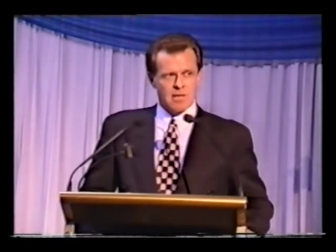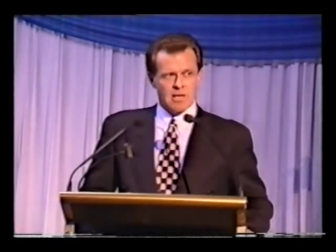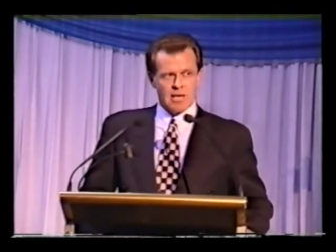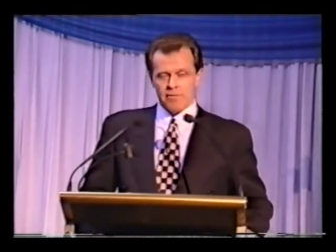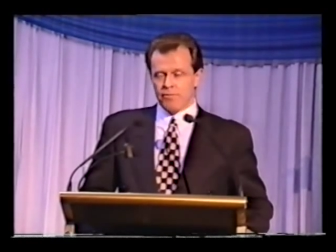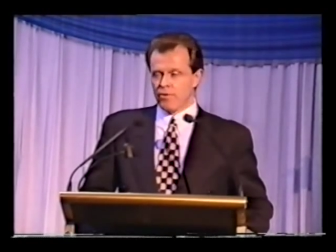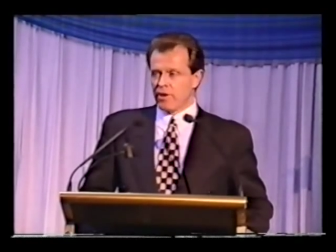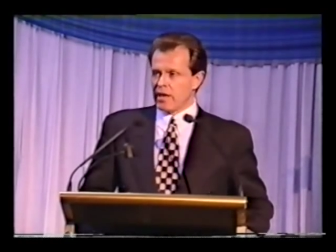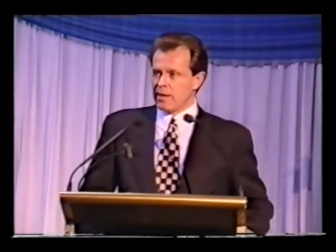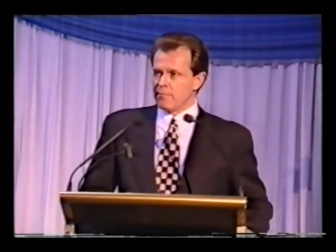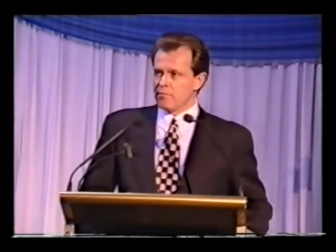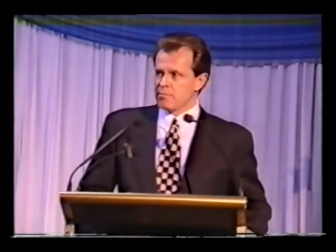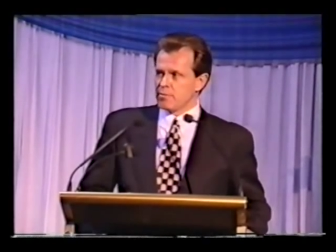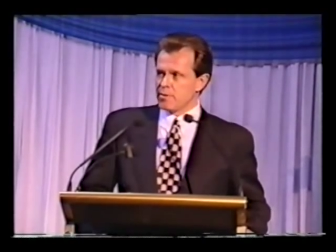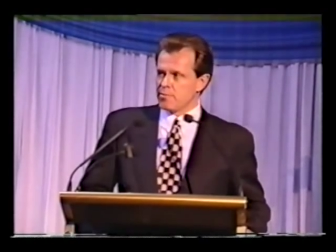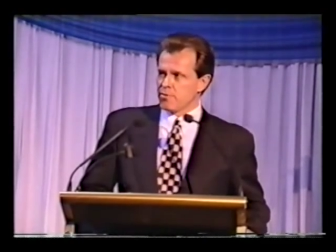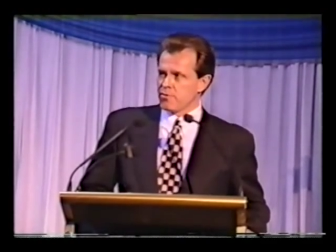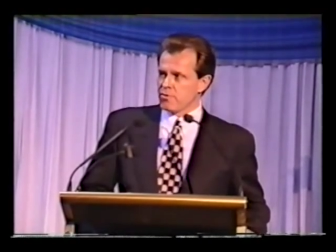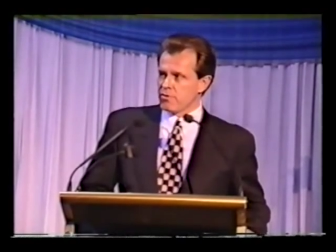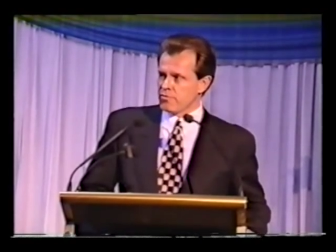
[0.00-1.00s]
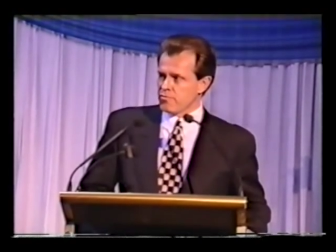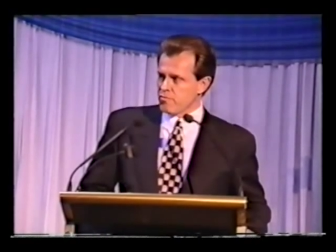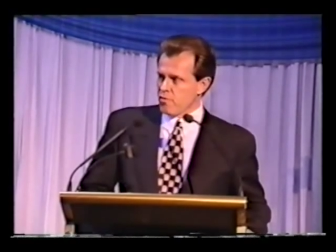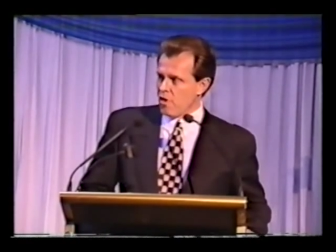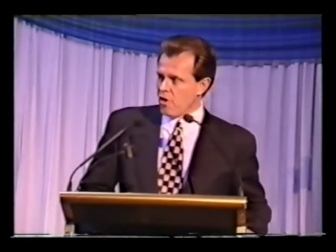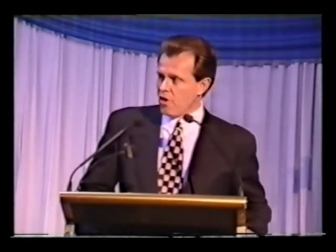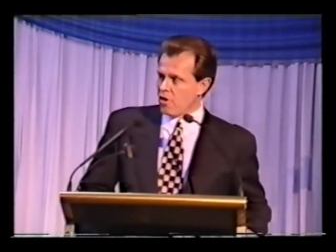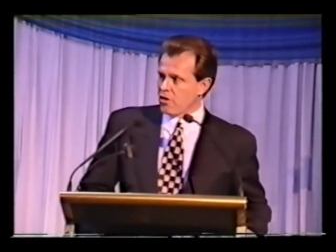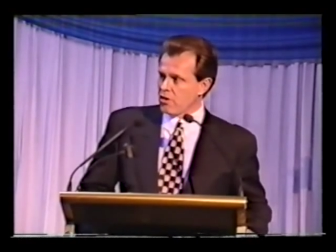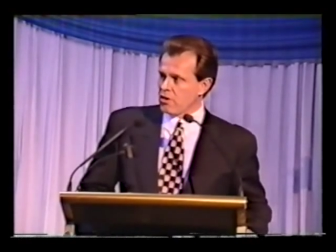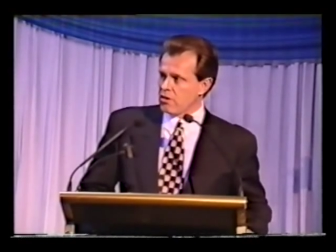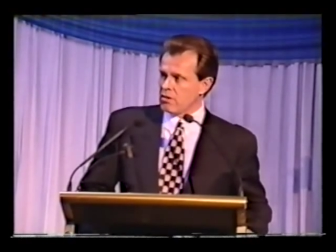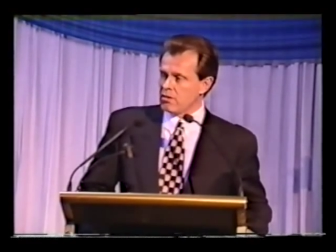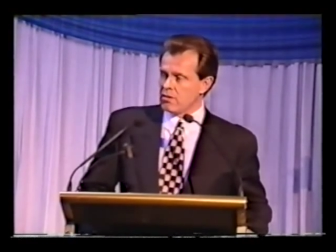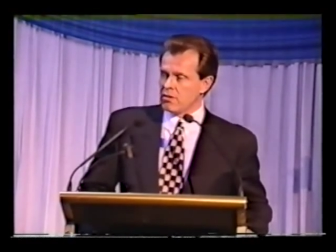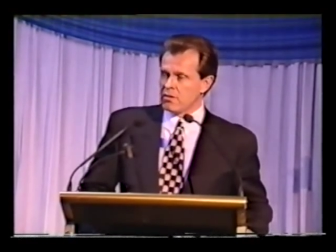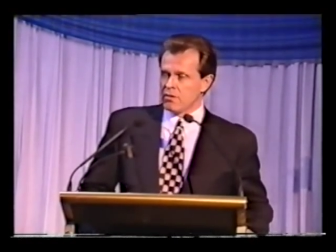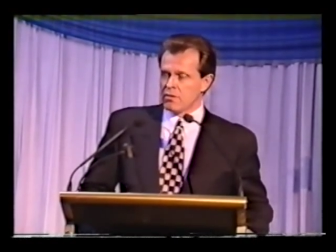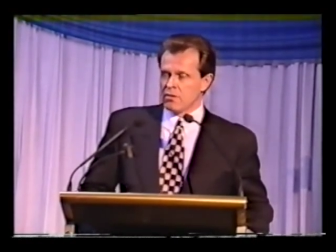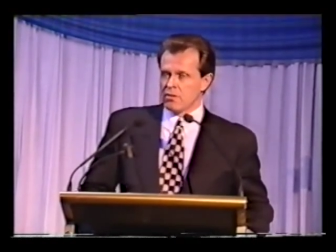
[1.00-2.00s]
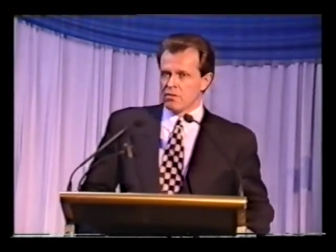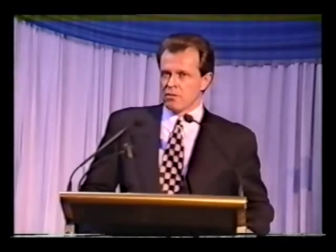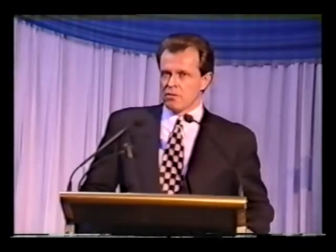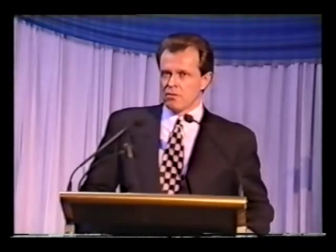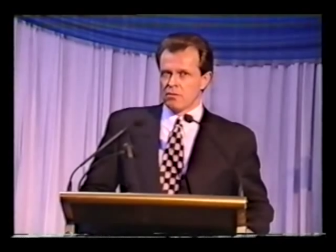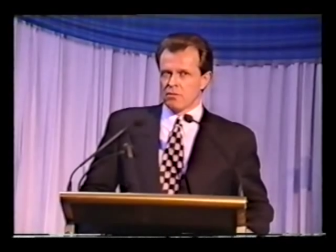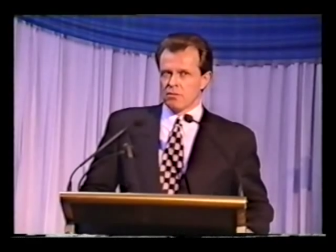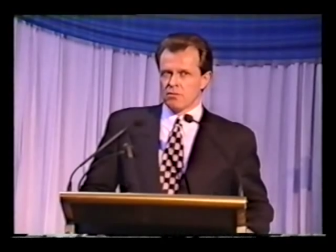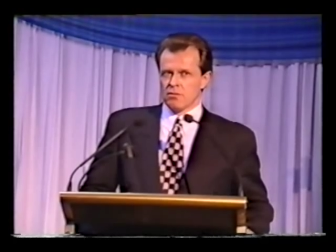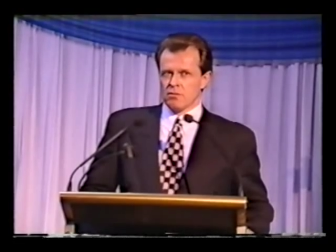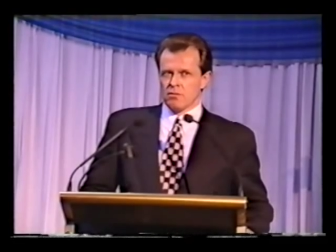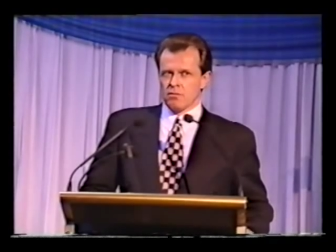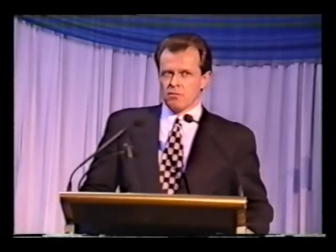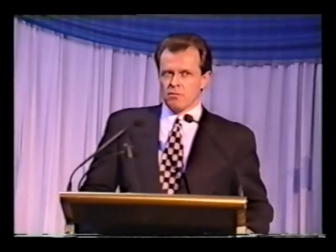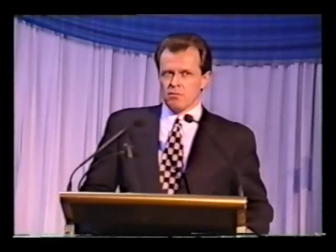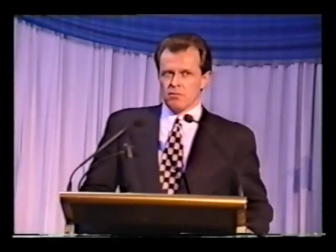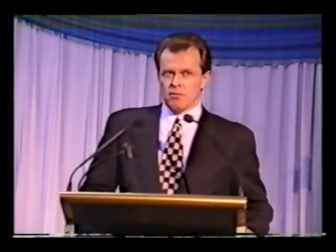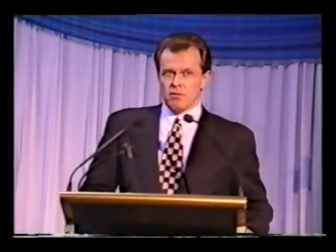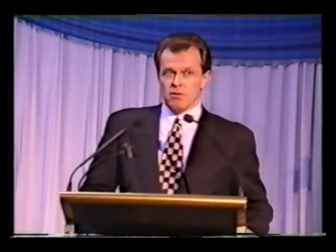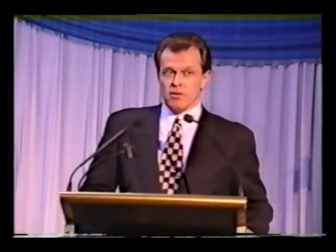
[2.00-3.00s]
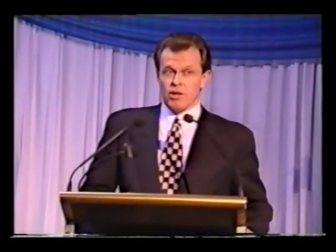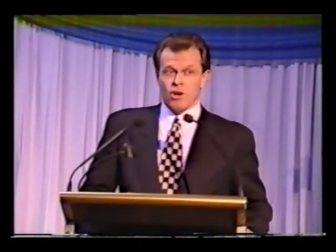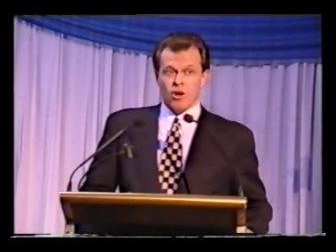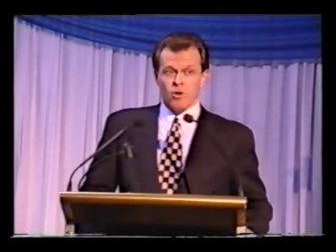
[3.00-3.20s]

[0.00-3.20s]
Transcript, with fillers: If I am to be proved wrong, then